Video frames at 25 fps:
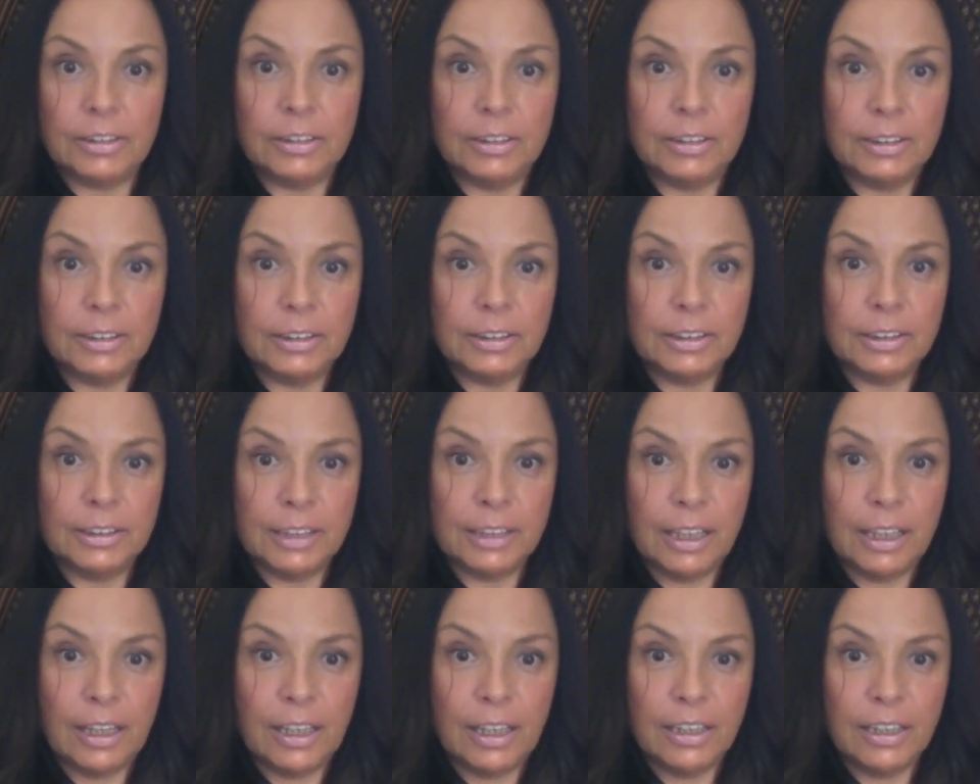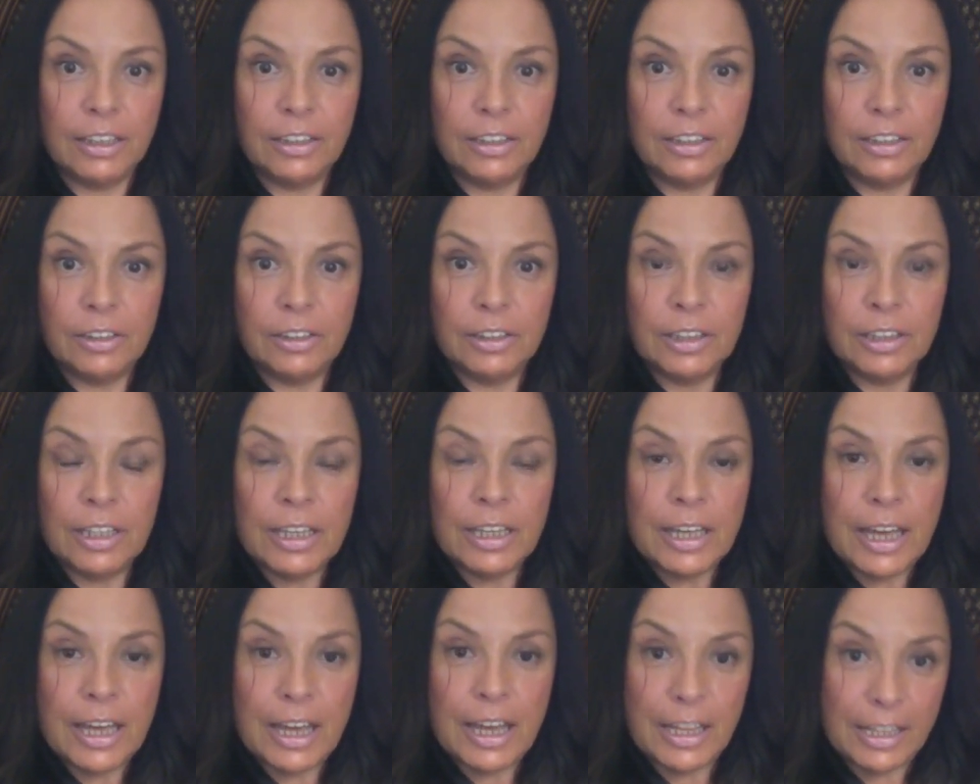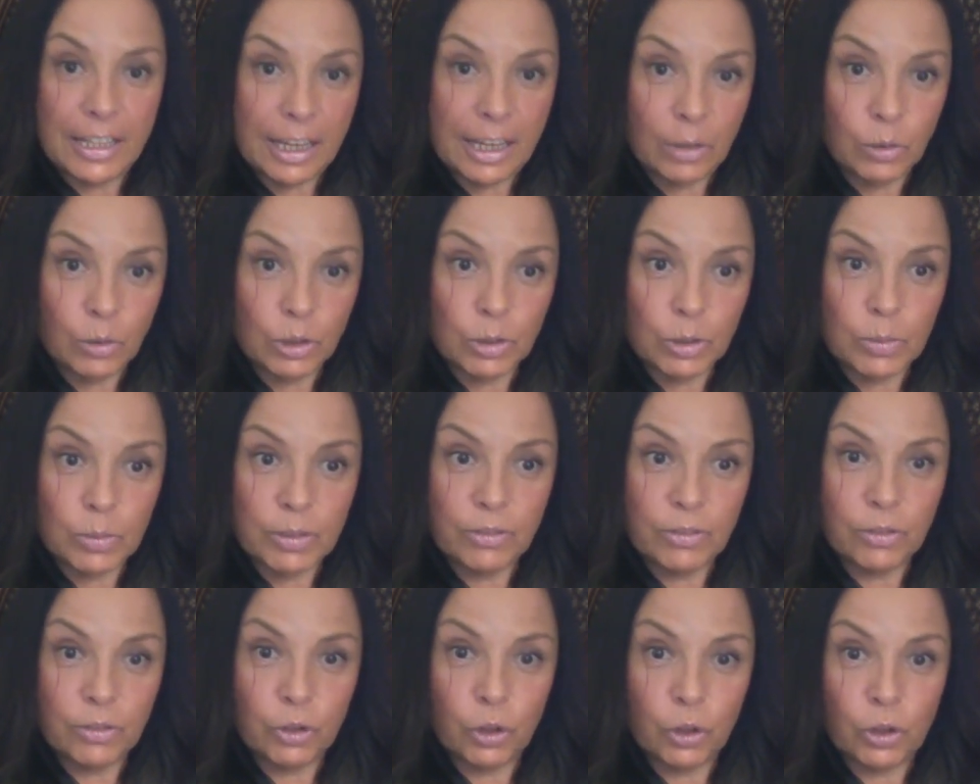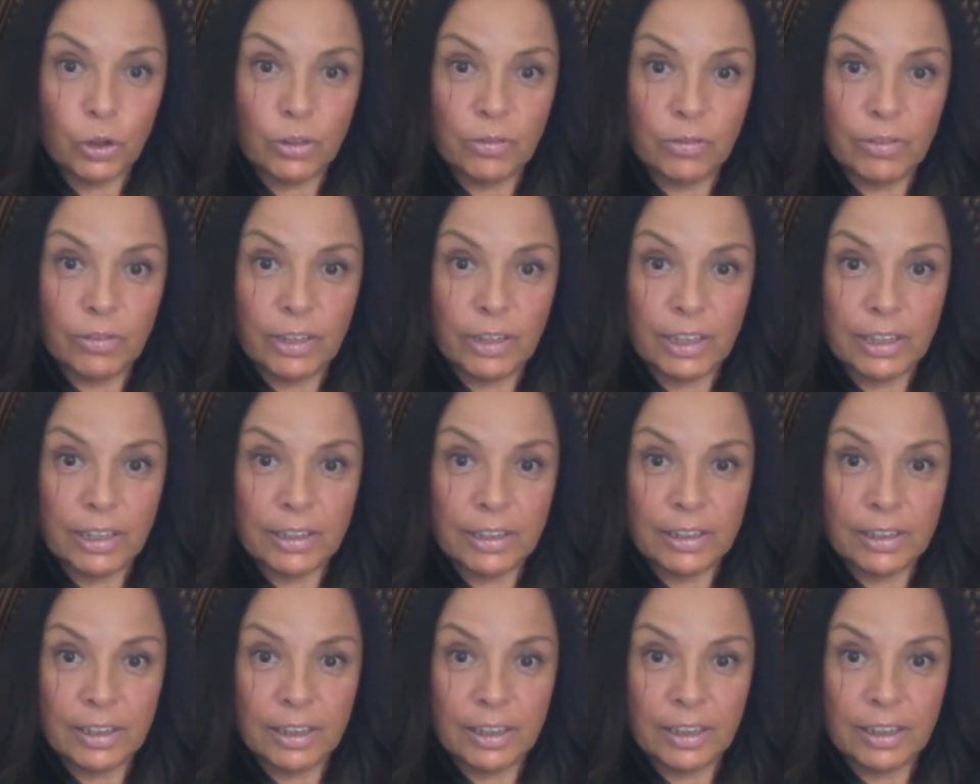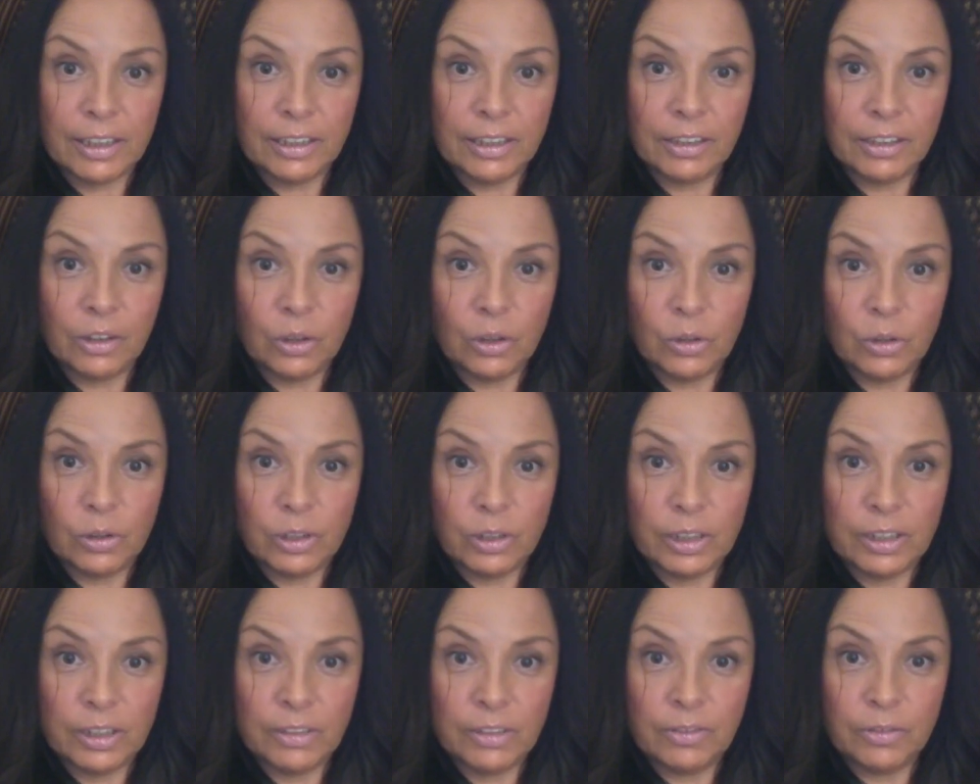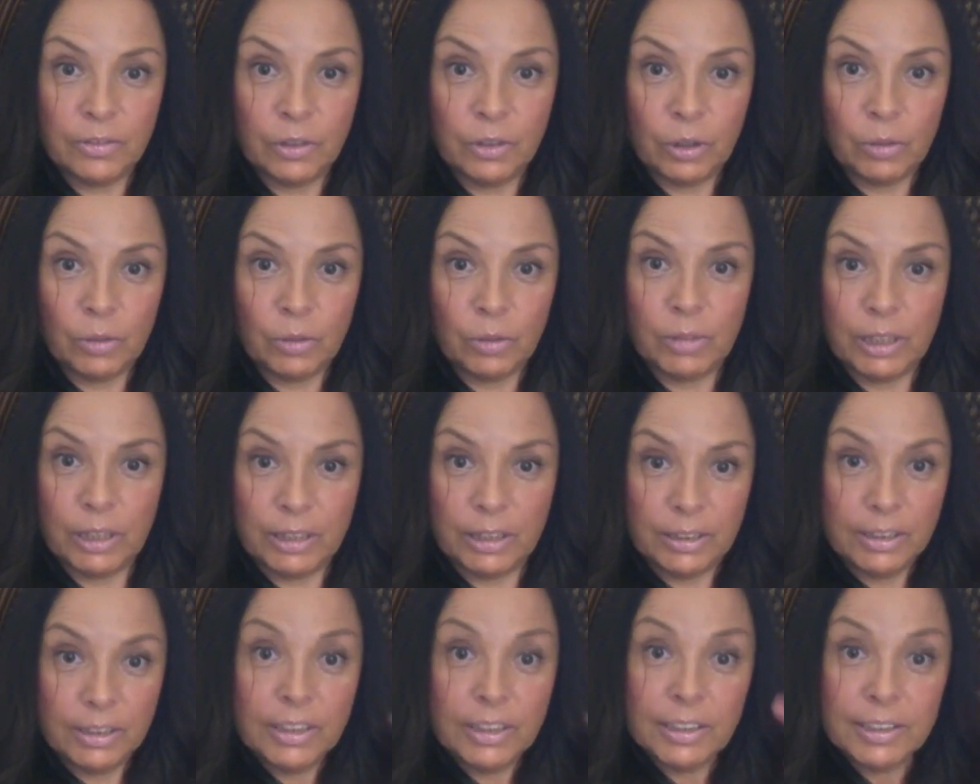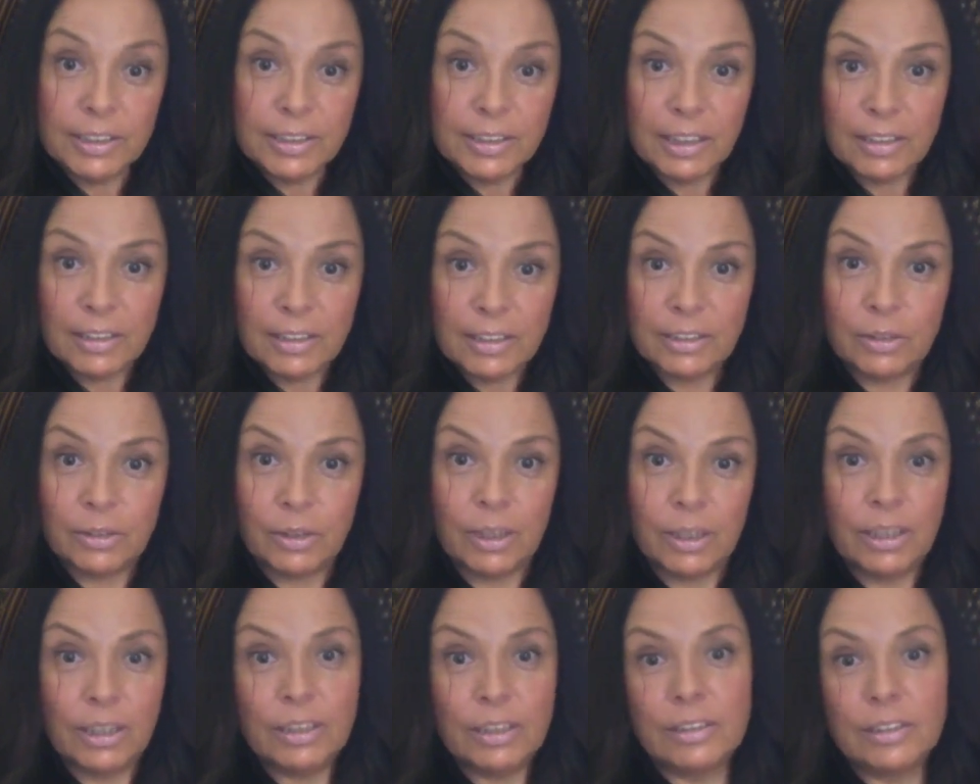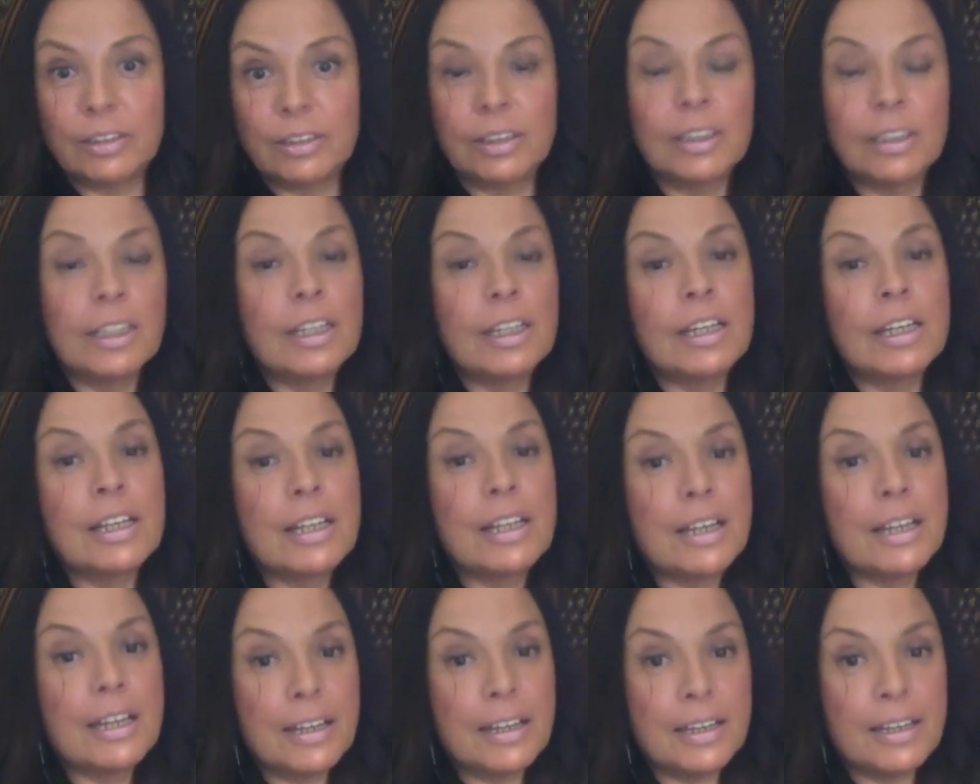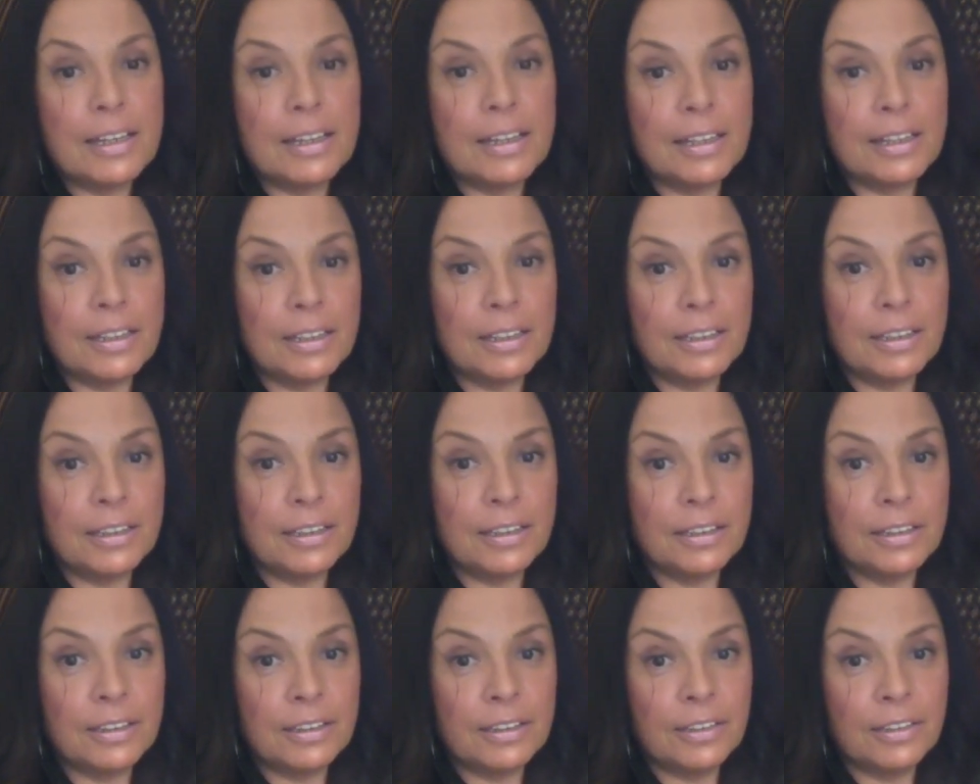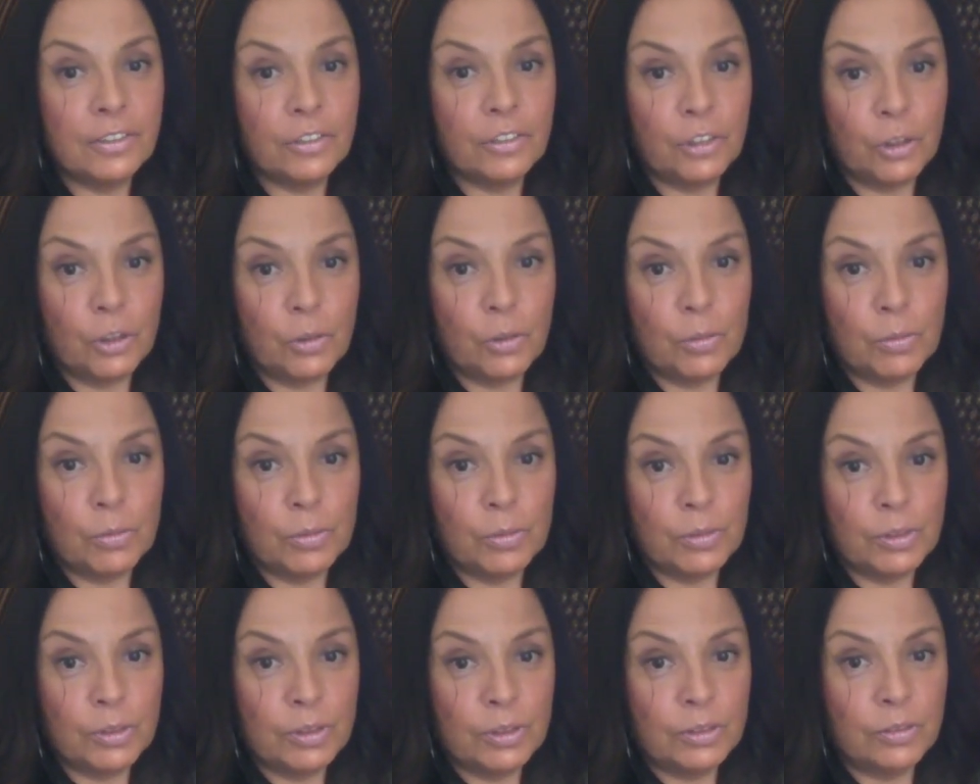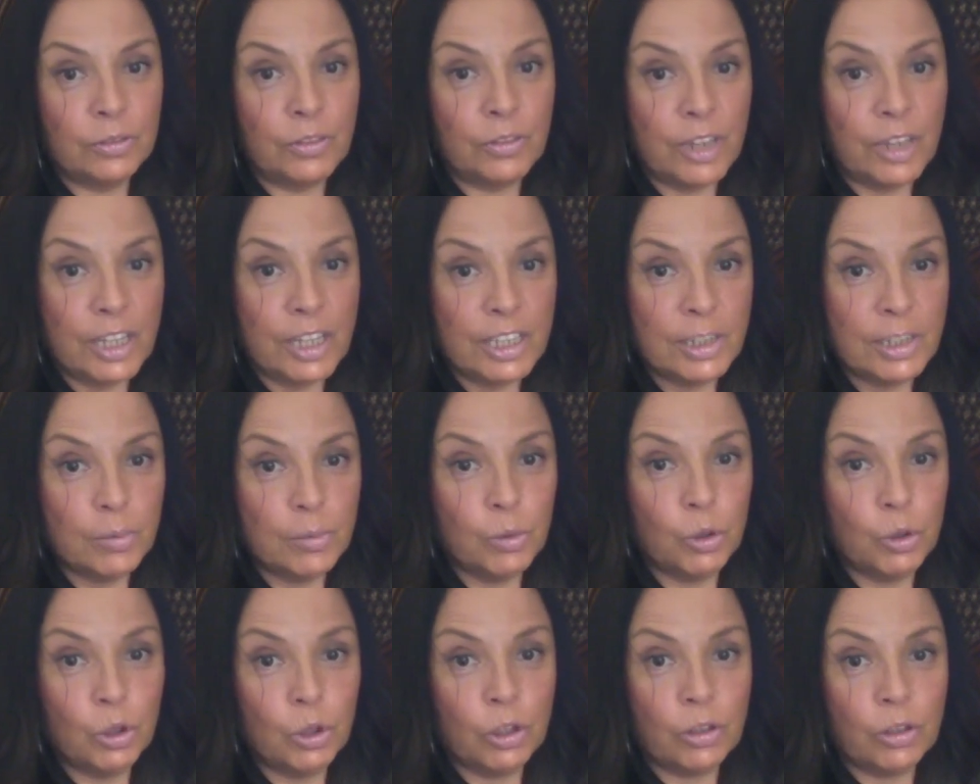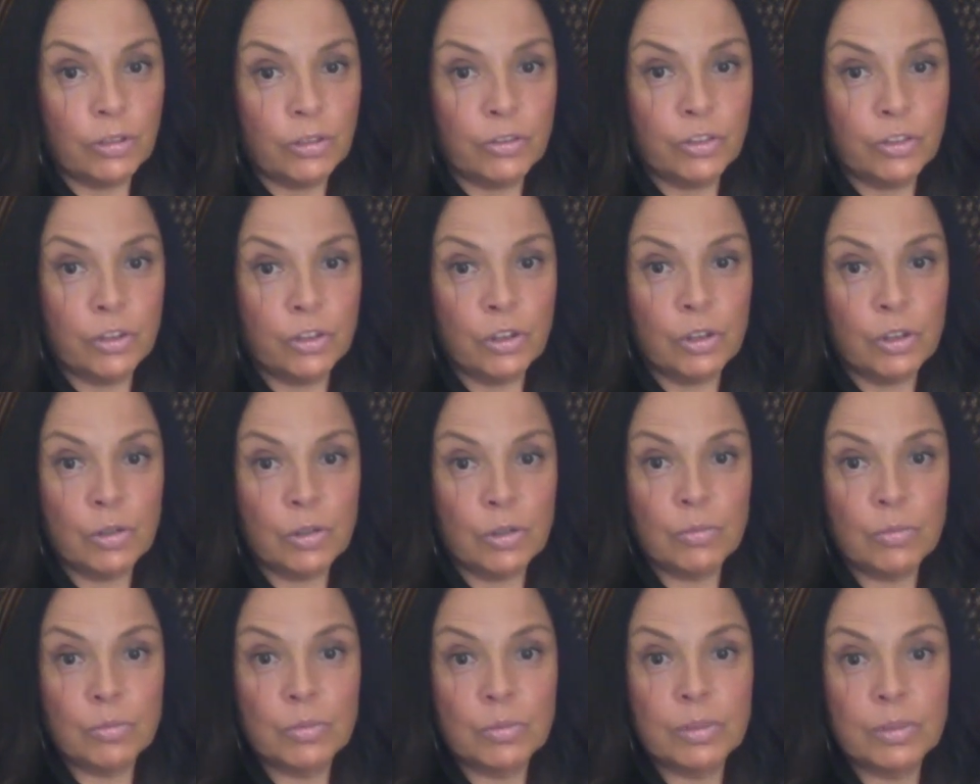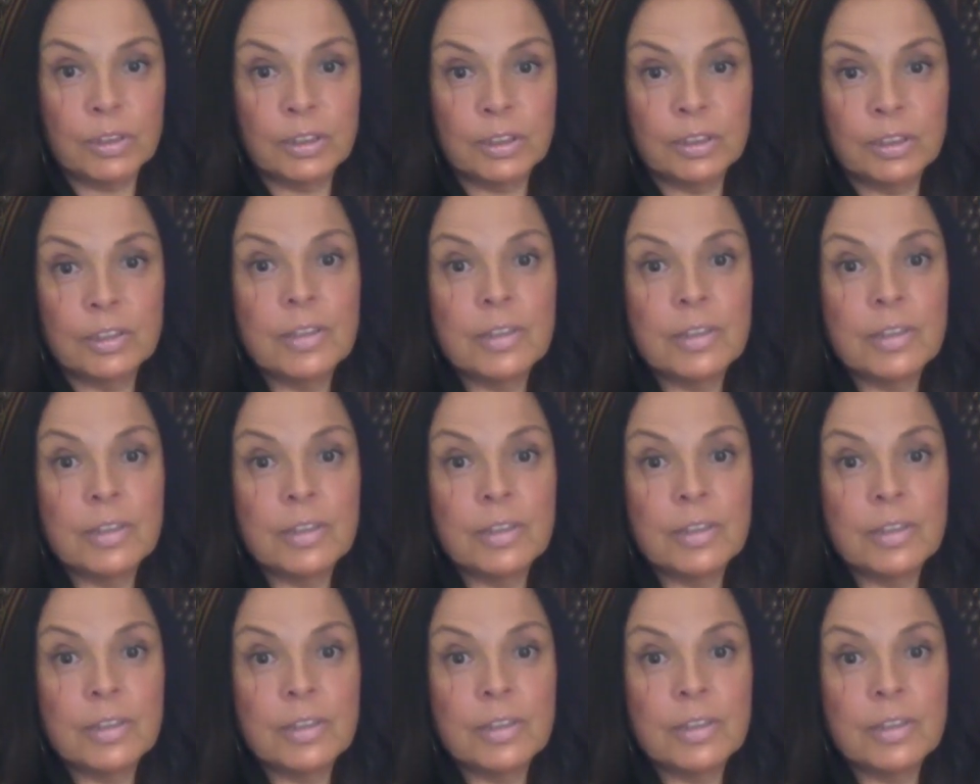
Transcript: side. And I was before very like only from like distance, right? And from Facebook or from